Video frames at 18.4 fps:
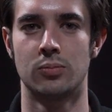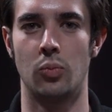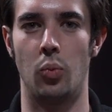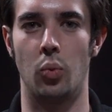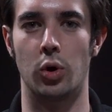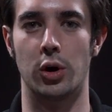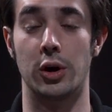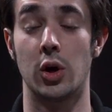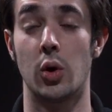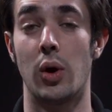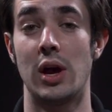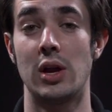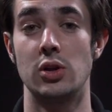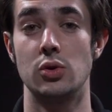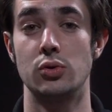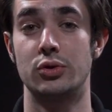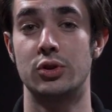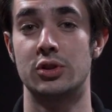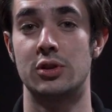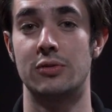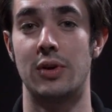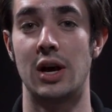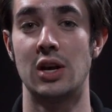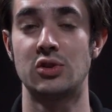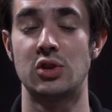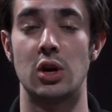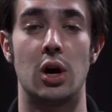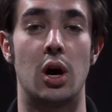We're going to go ahead and use this
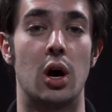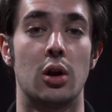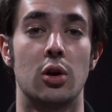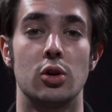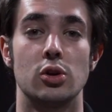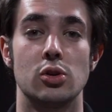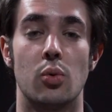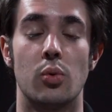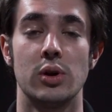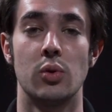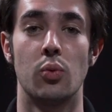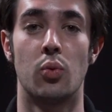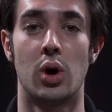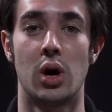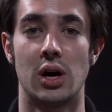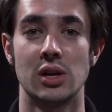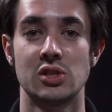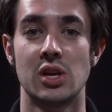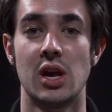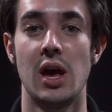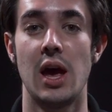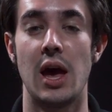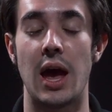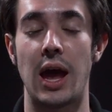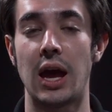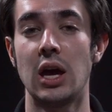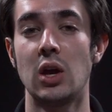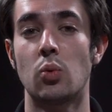device at 120 watts,
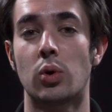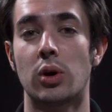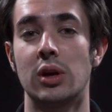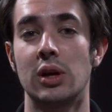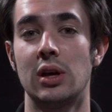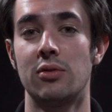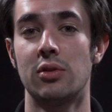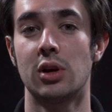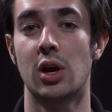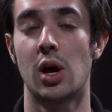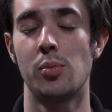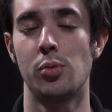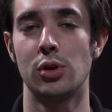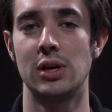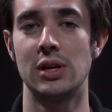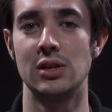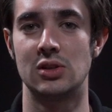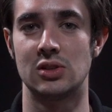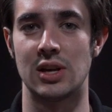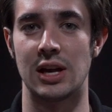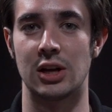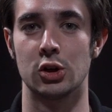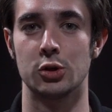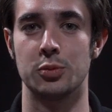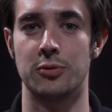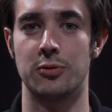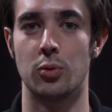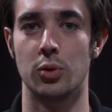and we're going to give it a couple of heat
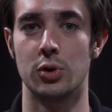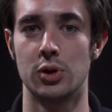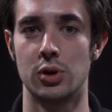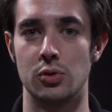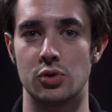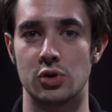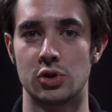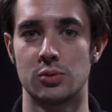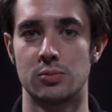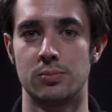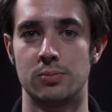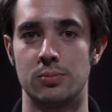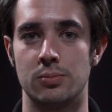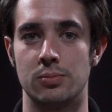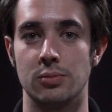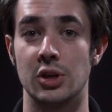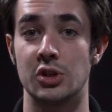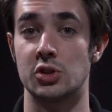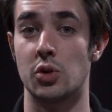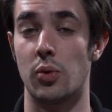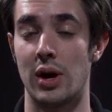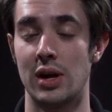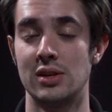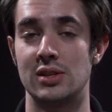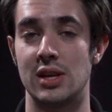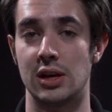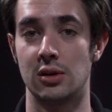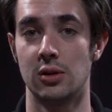cycles before use. Let's go ahead
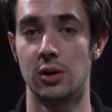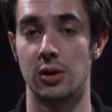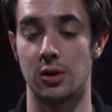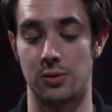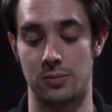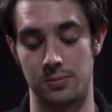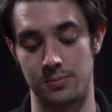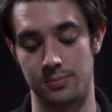and take a look.